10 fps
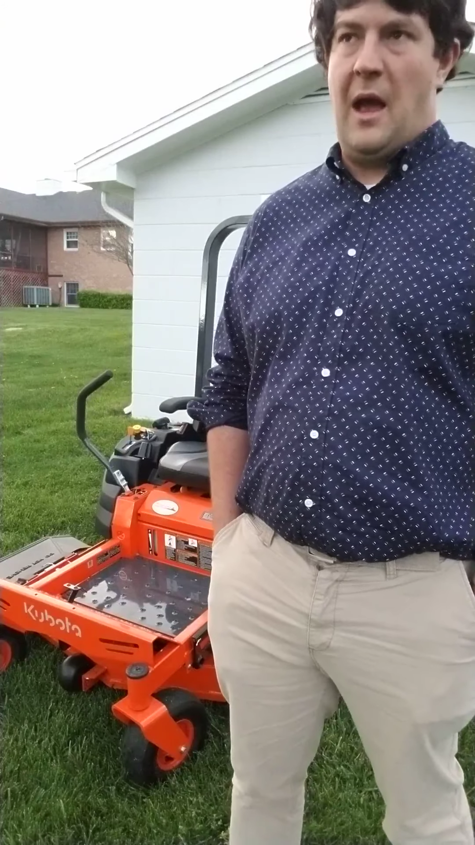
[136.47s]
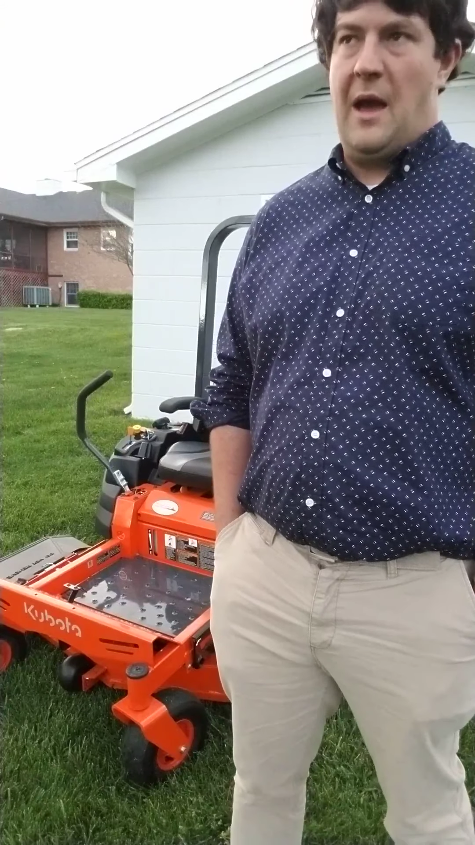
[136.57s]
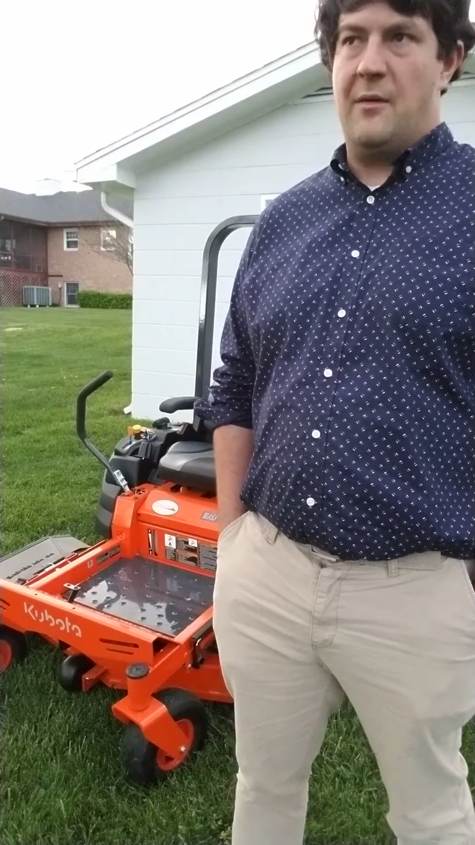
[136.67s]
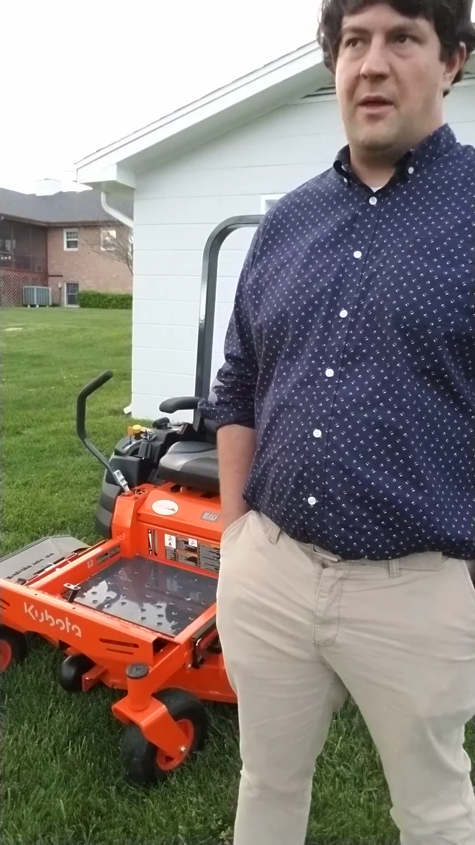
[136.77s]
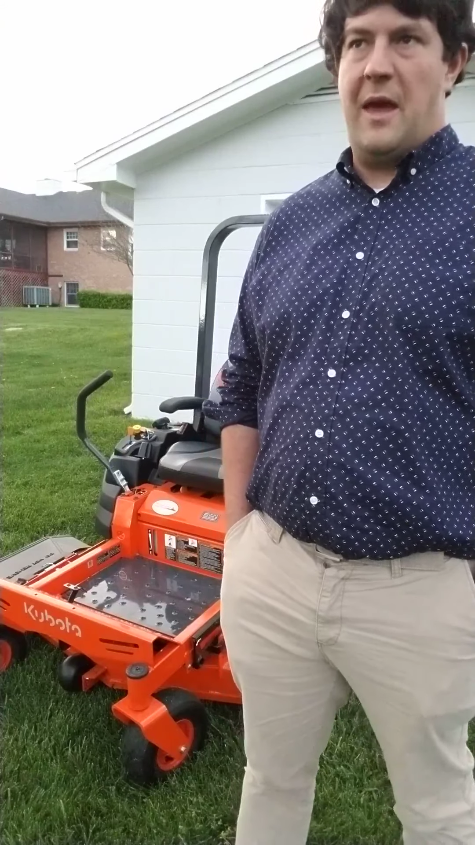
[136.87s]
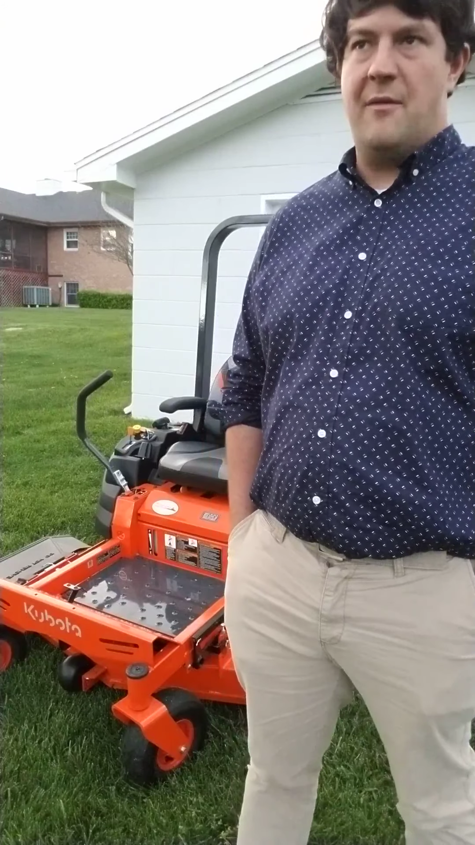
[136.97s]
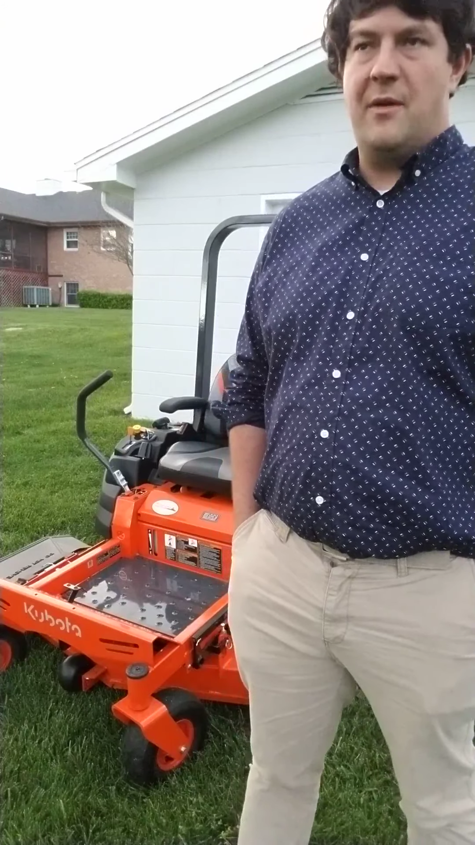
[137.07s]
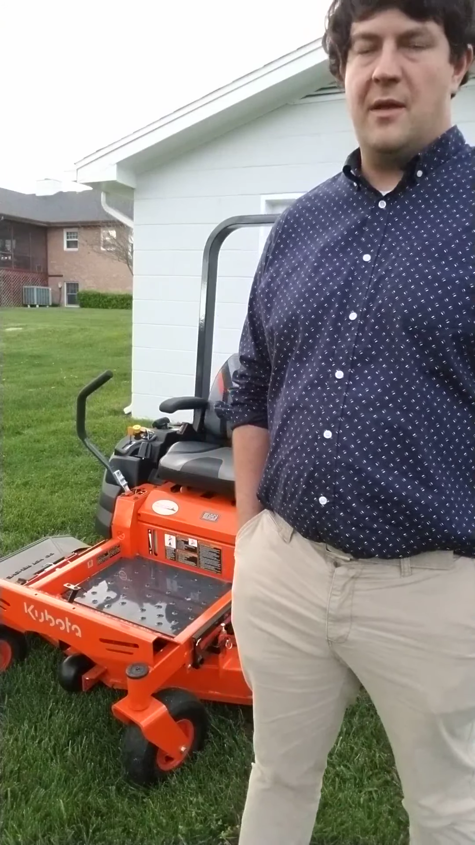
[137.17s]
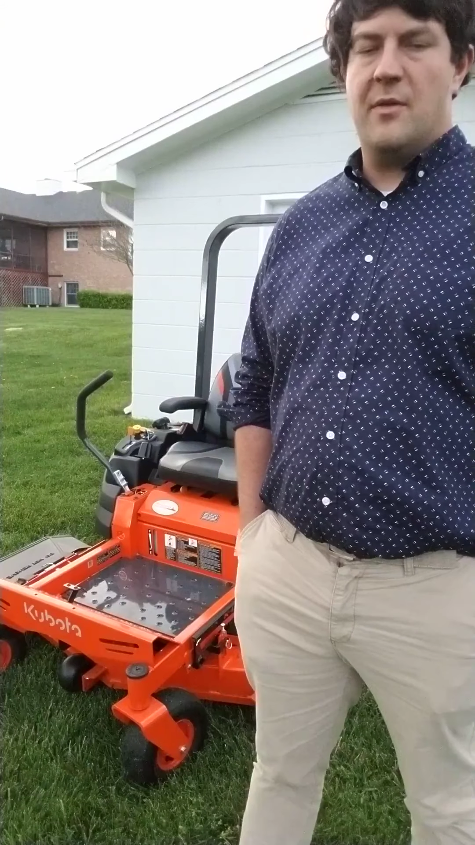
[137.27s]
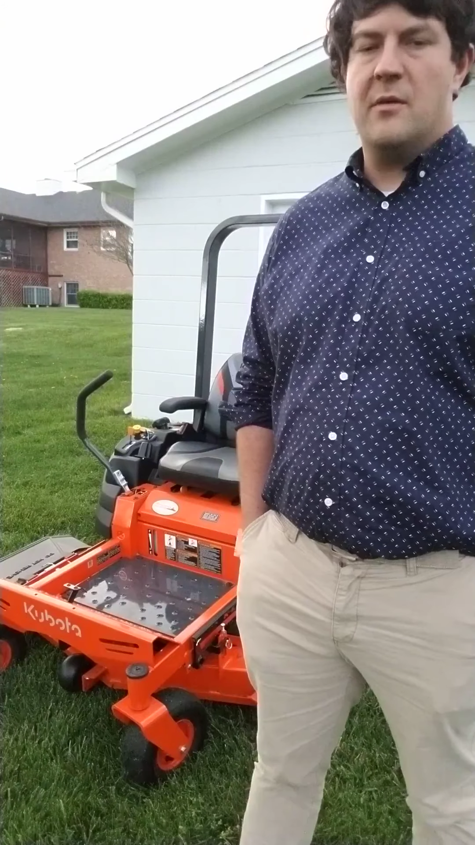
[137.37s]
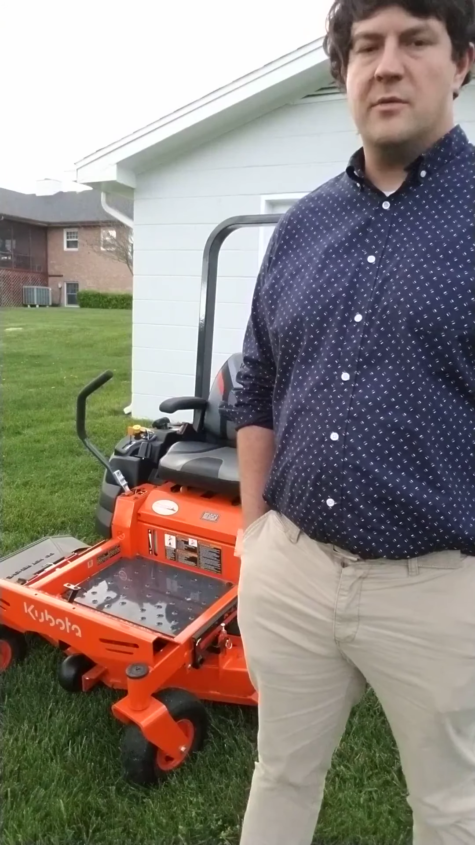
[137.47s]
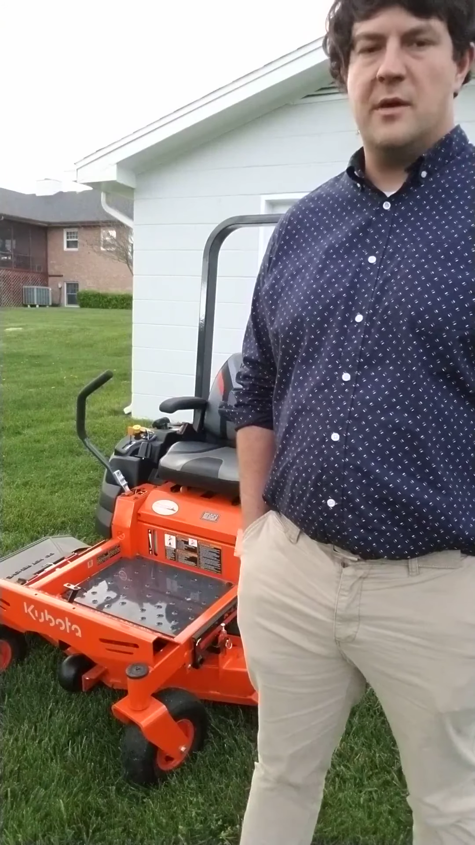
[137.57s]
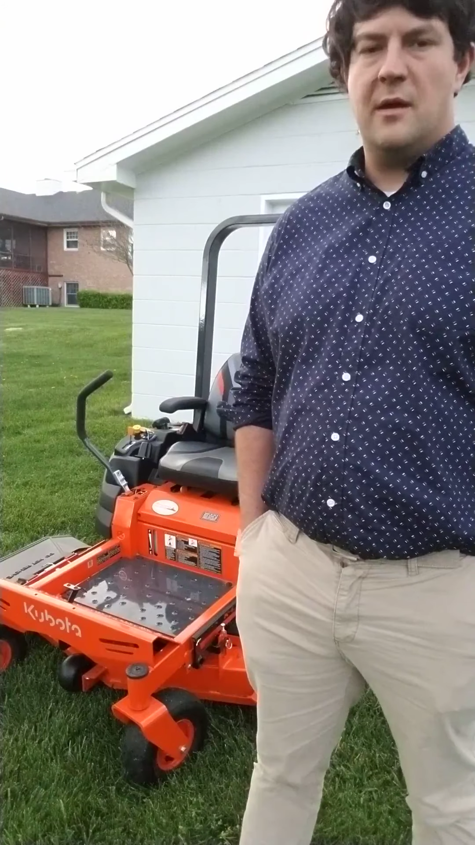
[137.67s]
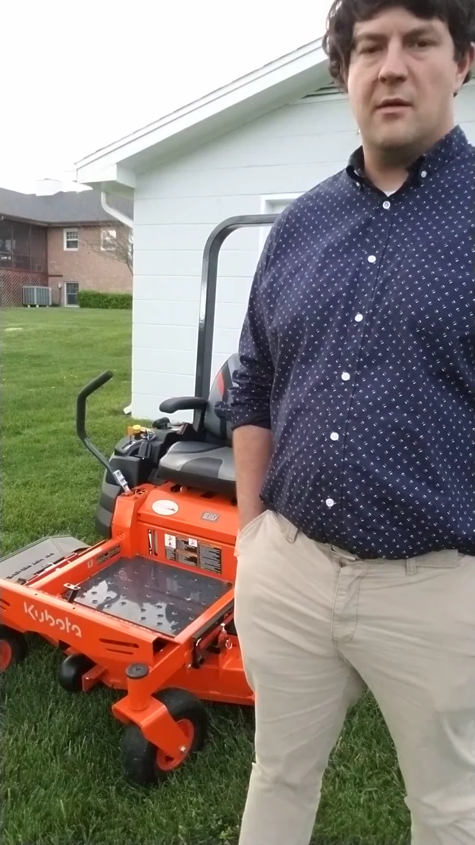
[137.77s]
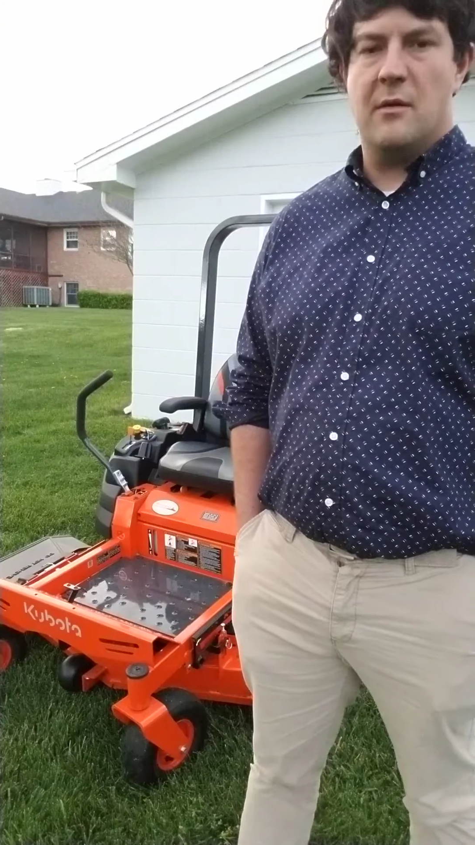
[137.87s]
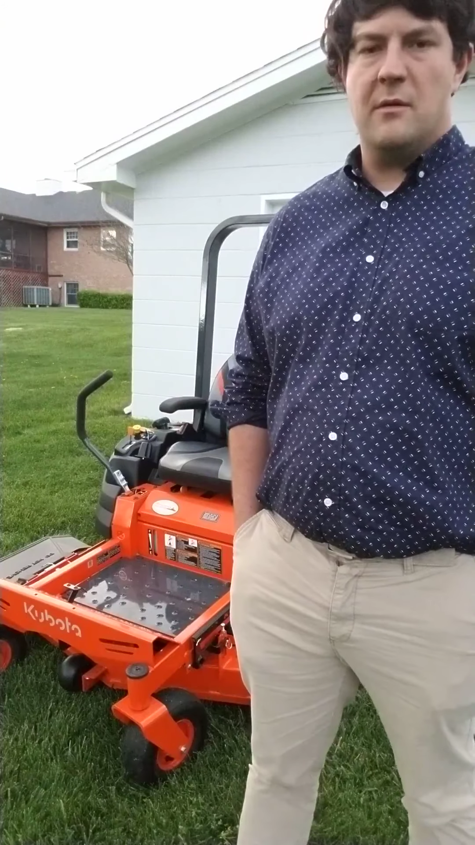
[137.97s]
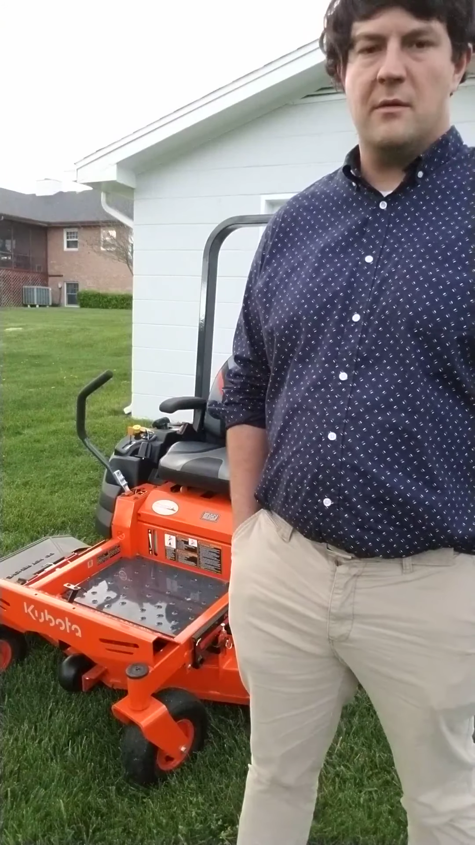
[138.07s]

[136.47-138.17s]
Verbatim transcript: I don't have any of those here.